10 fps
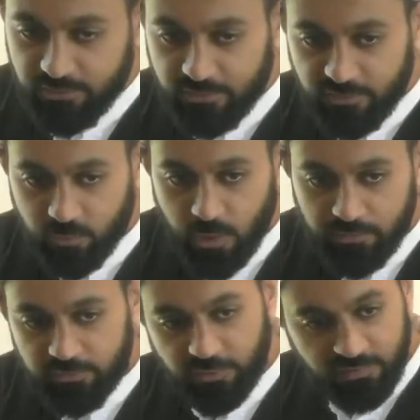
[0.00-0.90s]
to this
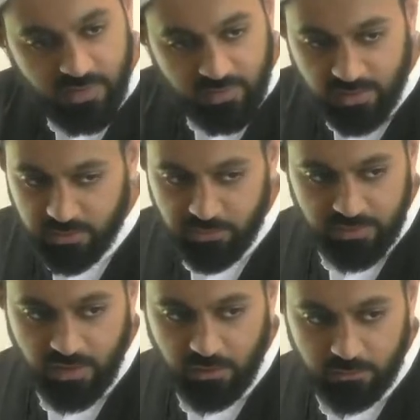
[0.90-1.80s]
wealth just like
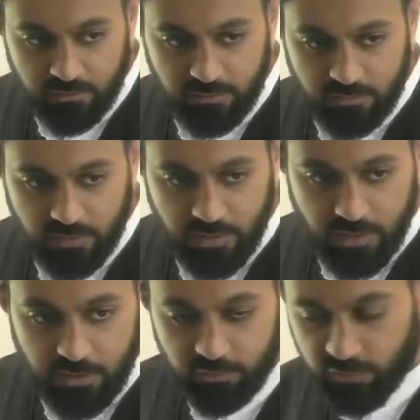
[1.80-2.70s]
anybody else,
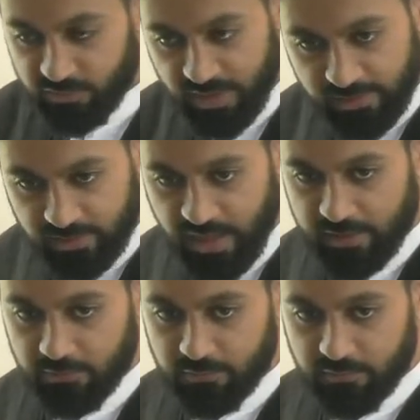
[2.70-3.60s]
just like an
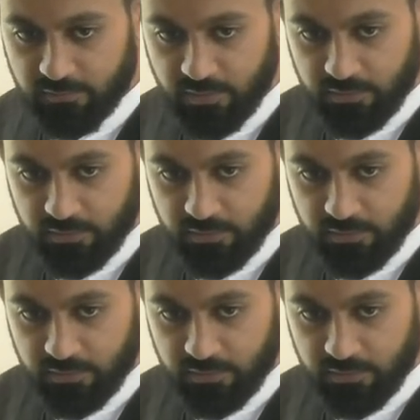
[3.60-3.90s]
adult.